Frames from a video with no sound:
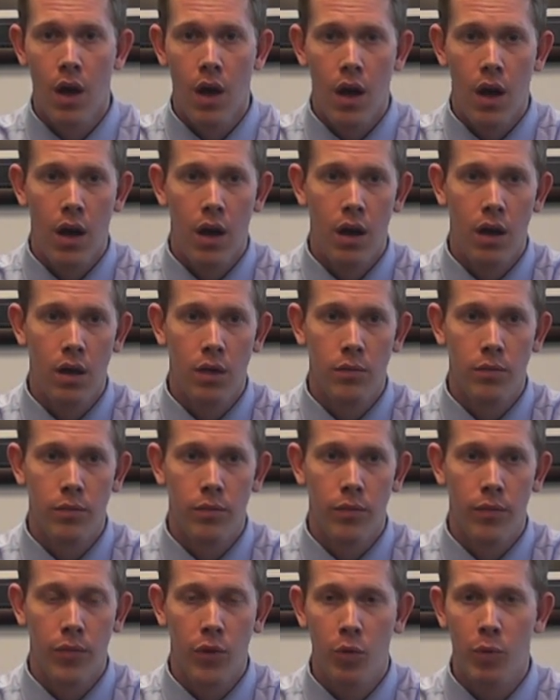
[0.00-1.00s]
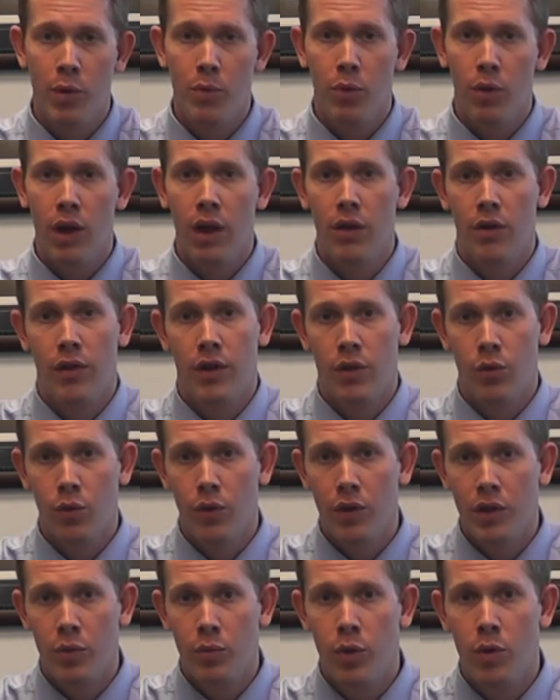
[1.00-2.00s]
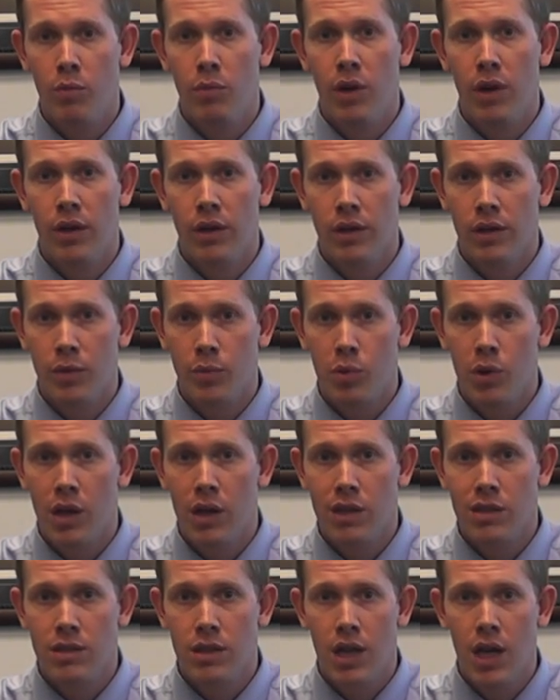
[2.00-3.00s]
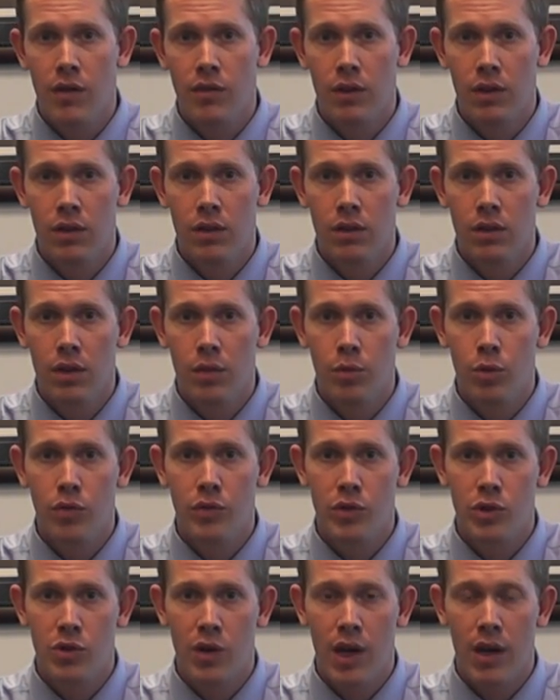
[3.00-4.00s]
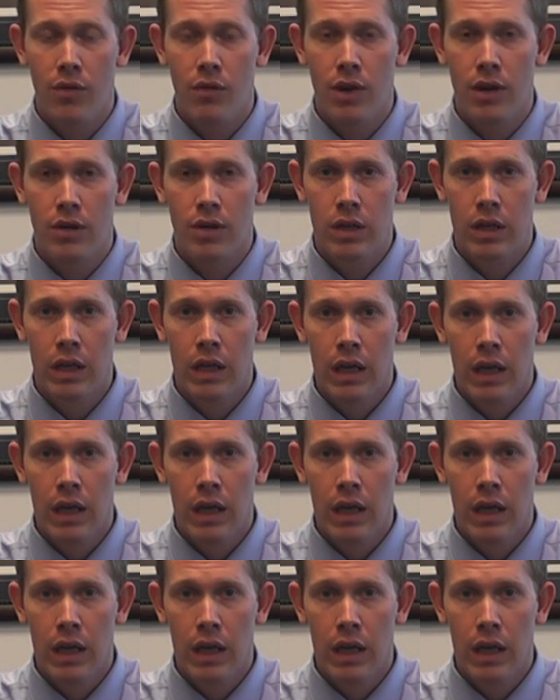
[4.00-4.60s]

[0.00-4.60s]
there are people out there that are willing to put money into products that have a proven track record.